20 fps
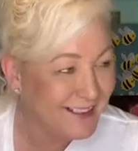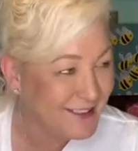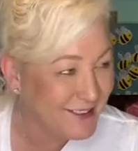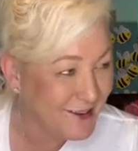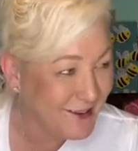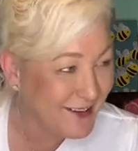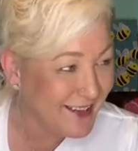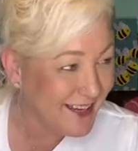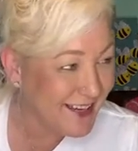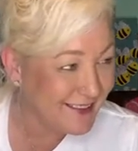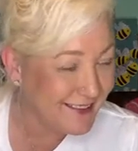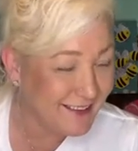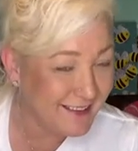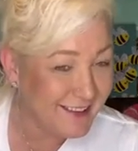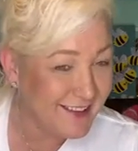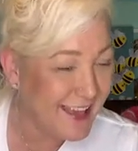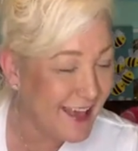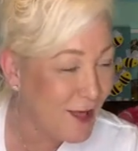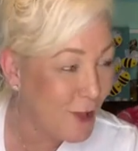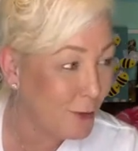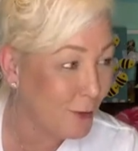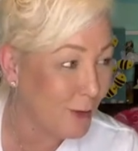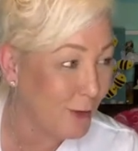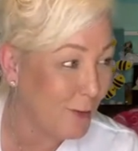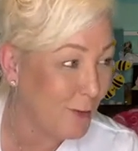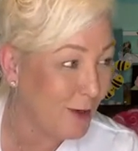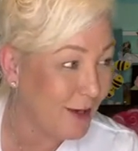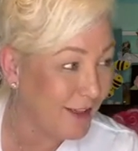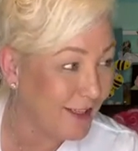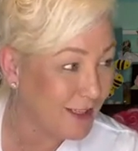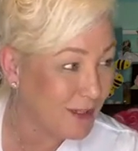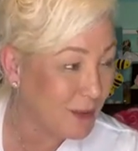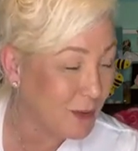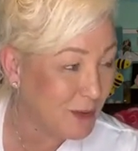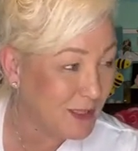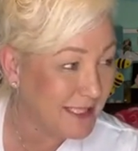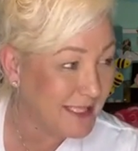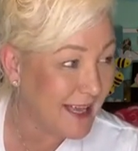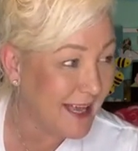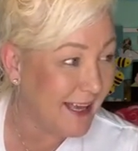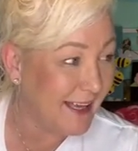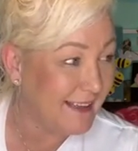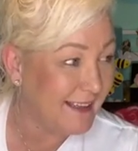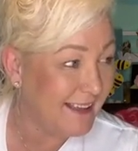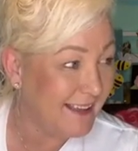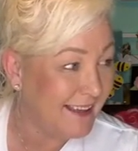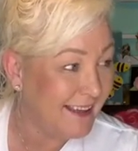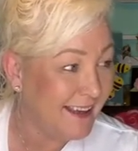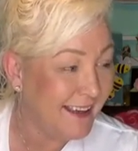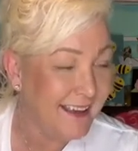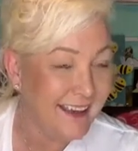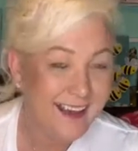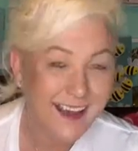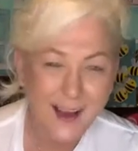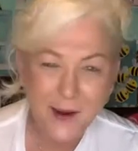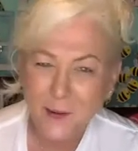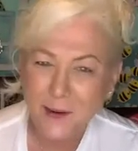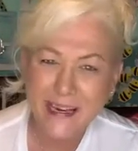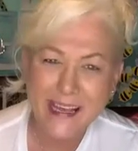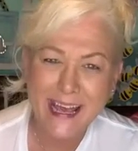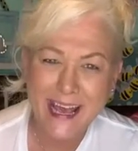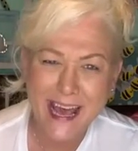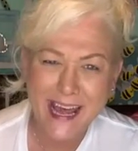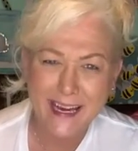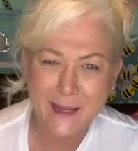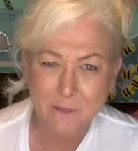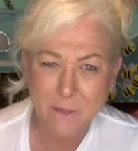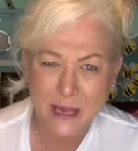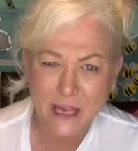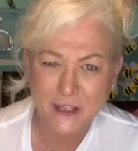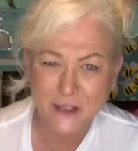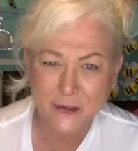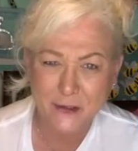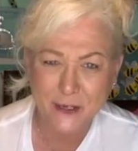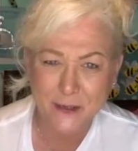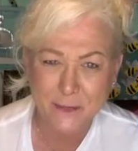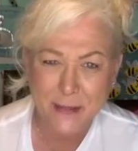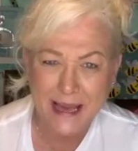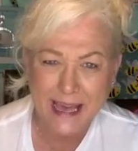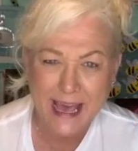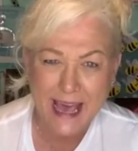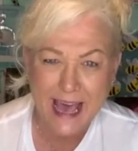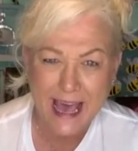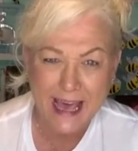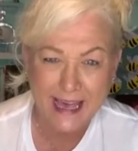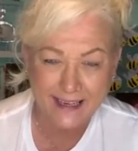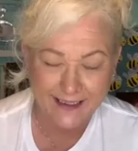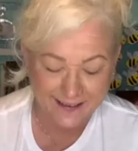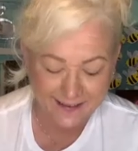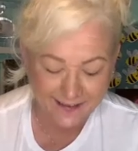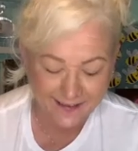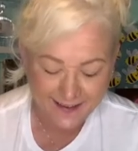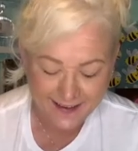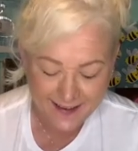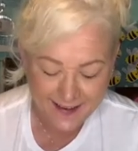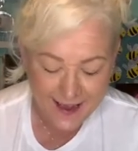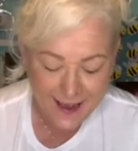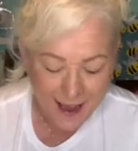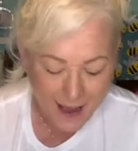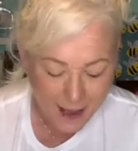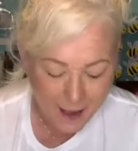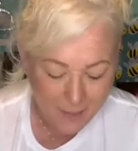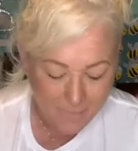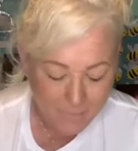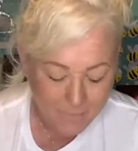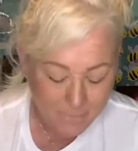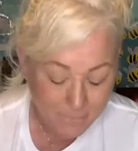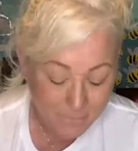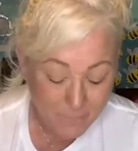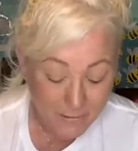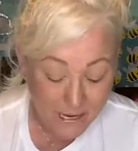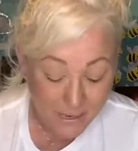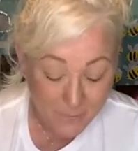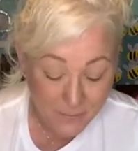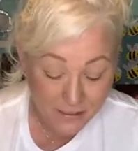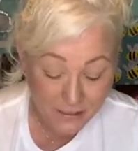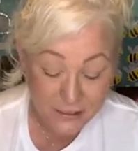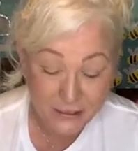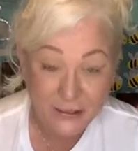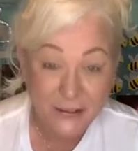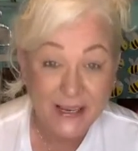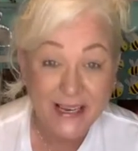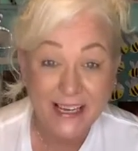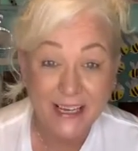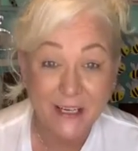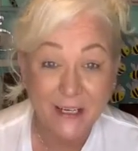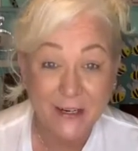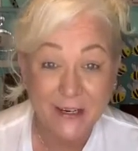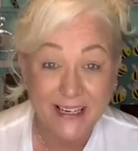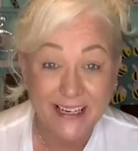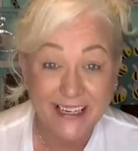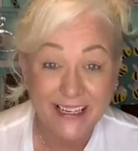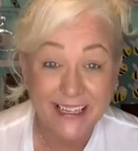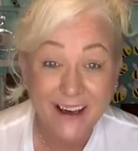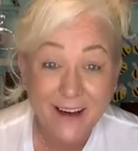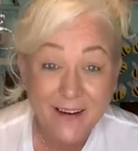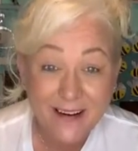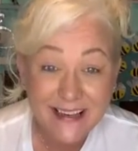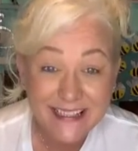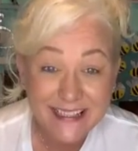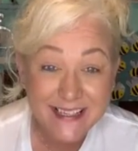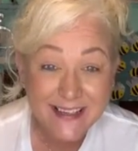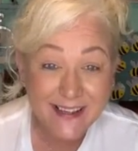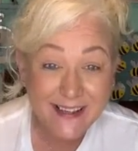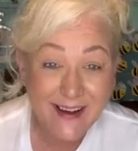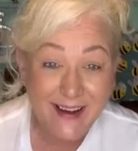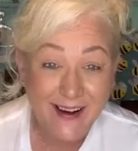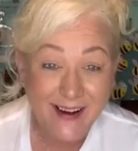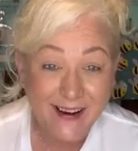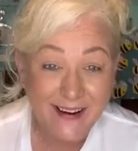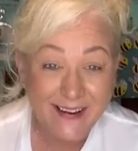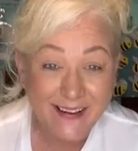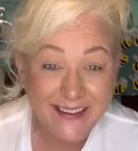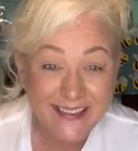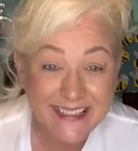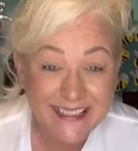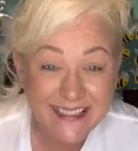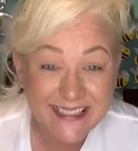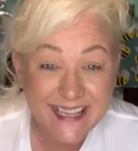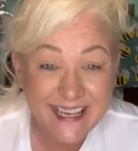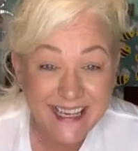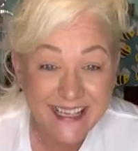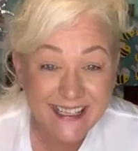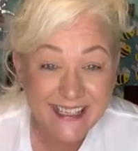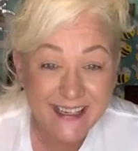it's going on the gallery wall. That's what we said. I already had it pictured in my head. No. Um, but I'll put a little hanger on it. Oh, I see all the hearts. Oh my gosh, Thank